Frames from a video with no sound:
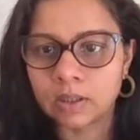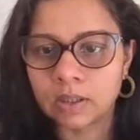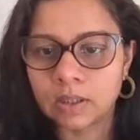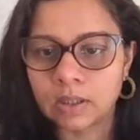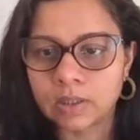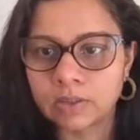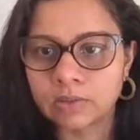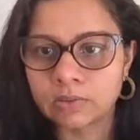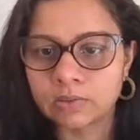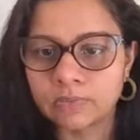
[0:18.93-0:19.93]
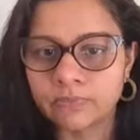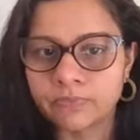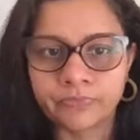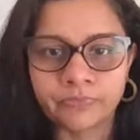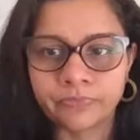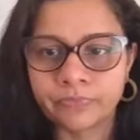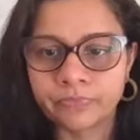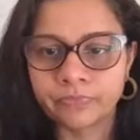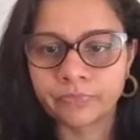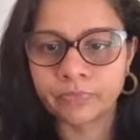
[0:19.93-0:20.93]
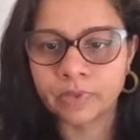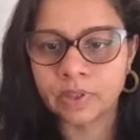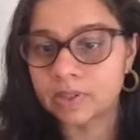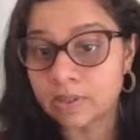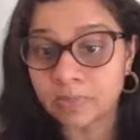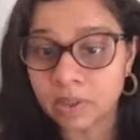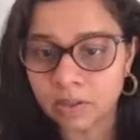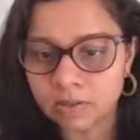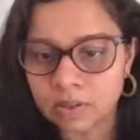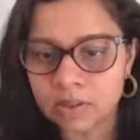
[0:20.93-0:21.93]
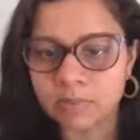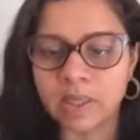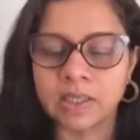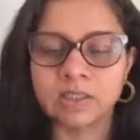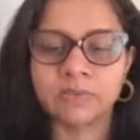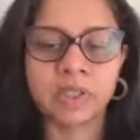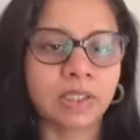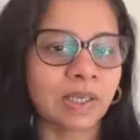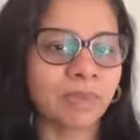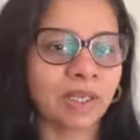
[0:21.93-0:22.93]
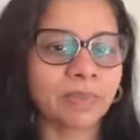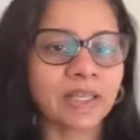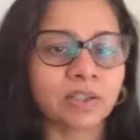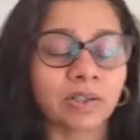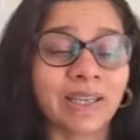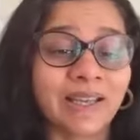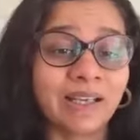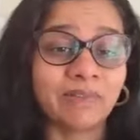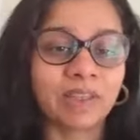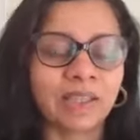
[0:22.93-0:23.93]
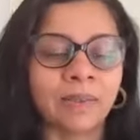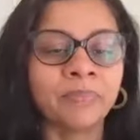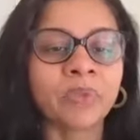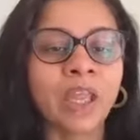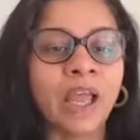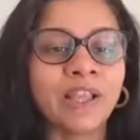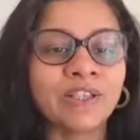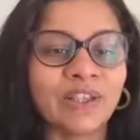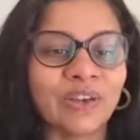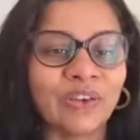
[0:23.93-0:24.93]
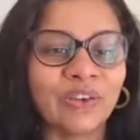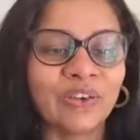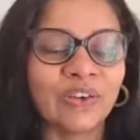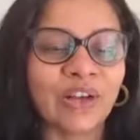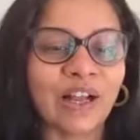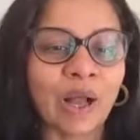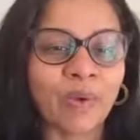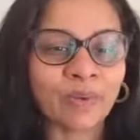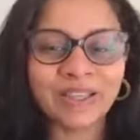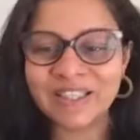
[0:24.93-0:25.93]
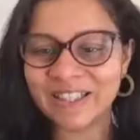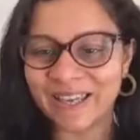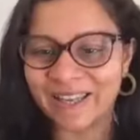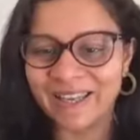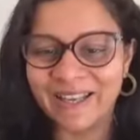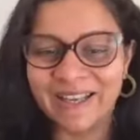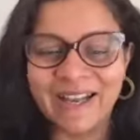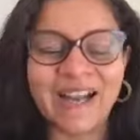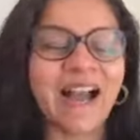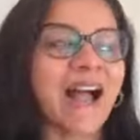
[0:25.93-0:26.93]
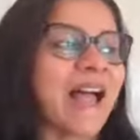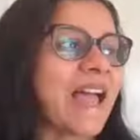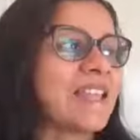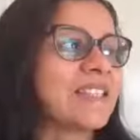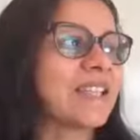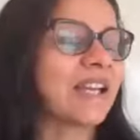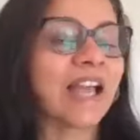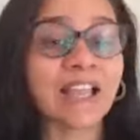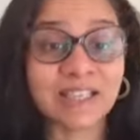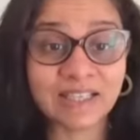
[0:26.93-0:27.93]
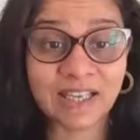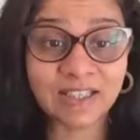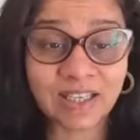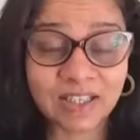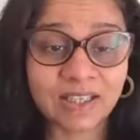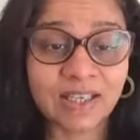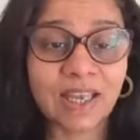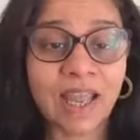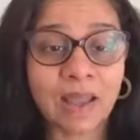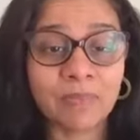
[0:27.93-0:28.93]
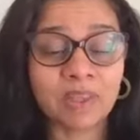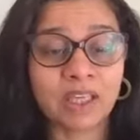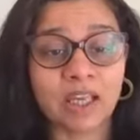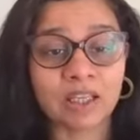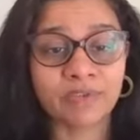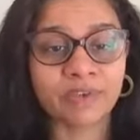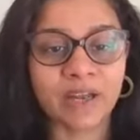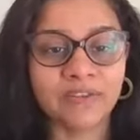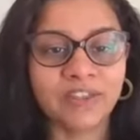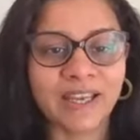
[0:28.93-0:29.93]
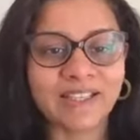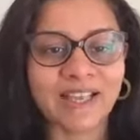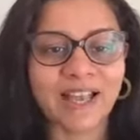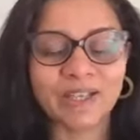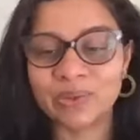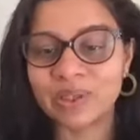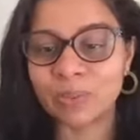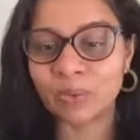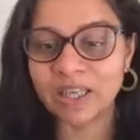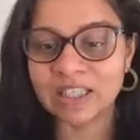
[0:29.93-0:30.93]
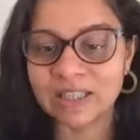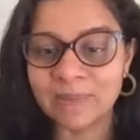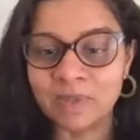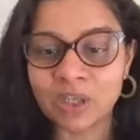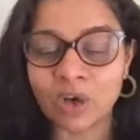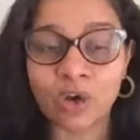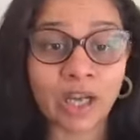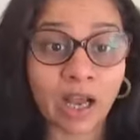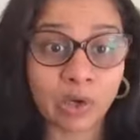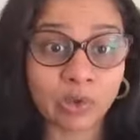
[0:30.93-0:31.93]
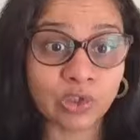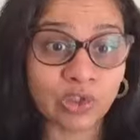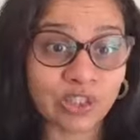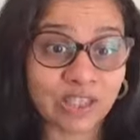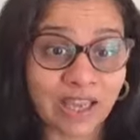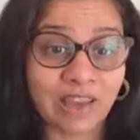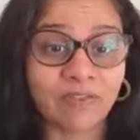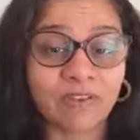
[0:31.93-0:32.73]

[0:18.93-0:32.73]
I'd like to do something. There's some light effect coming up. That's okay. I'll leave it there. So, how are we today? And as I said yesterday, I'm thinking in the 5 days I'll do some quick tips on how to save